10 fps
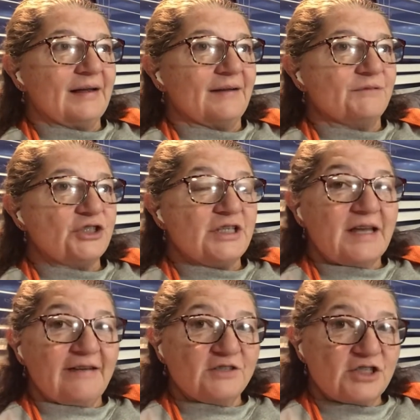
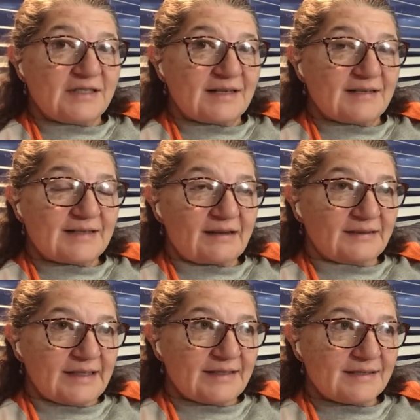she sent us out a
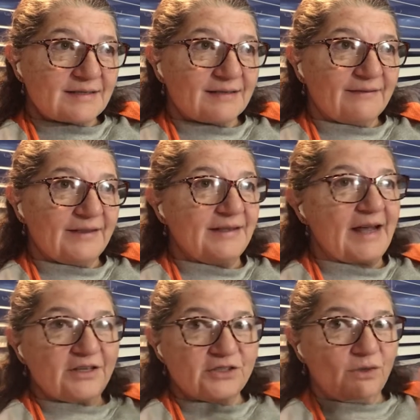list, the
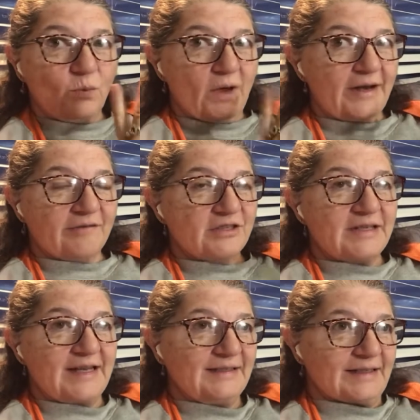National Whatever
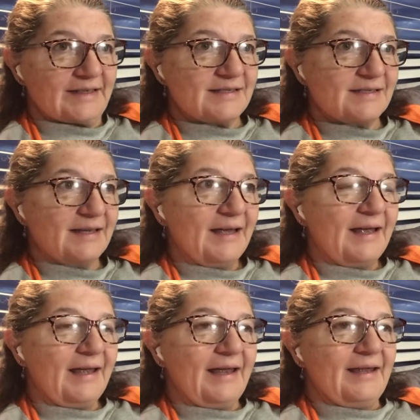Day list,
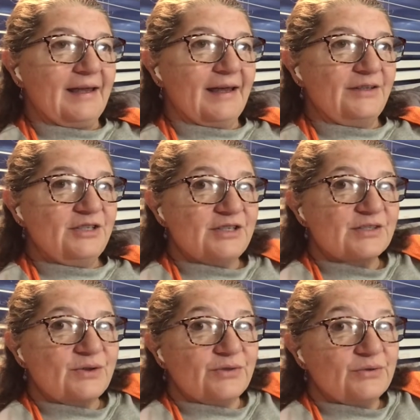and you
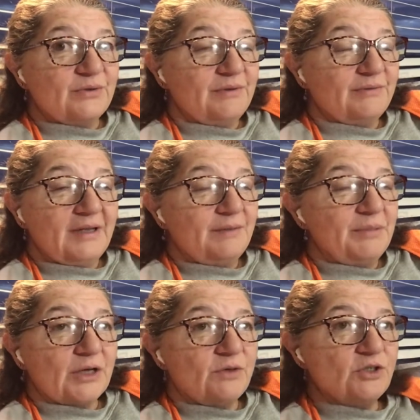just go through and
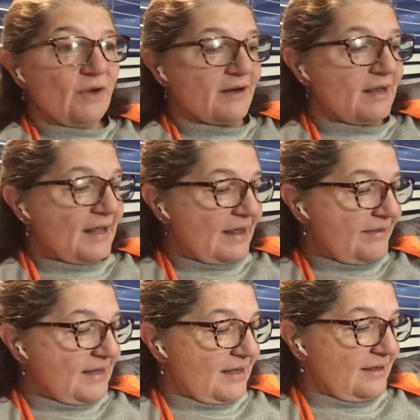pick what you want.
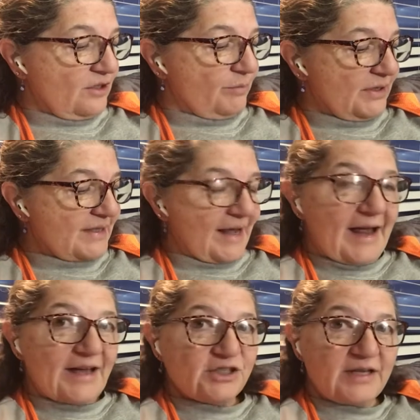And then you put that
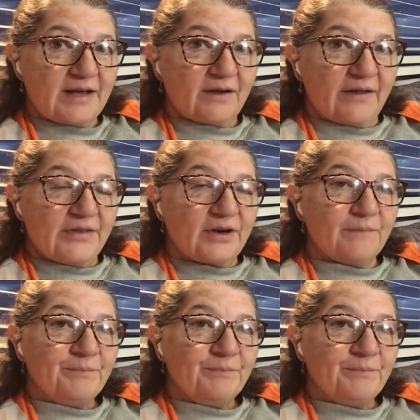hashtag on there